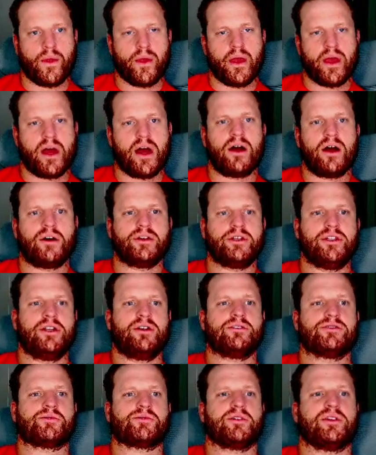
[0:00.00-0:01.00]
Oh, you know, it
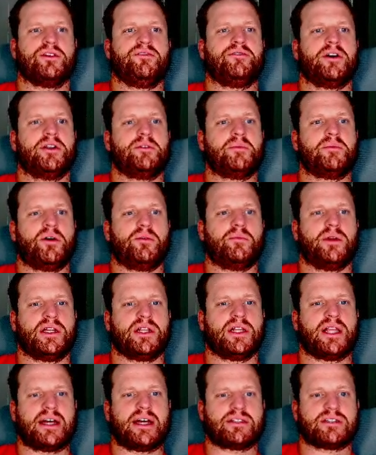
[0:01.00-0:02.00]
was a really fun moment.
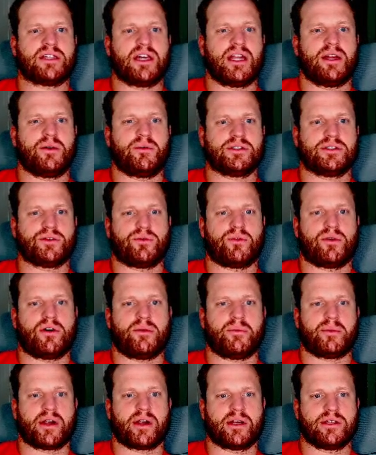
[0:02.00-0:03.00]
Last night I went to
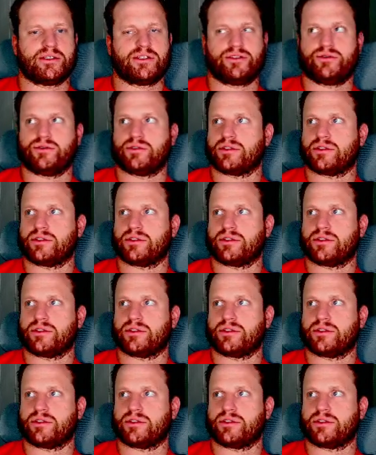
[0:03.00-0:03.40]
Walmart to do a little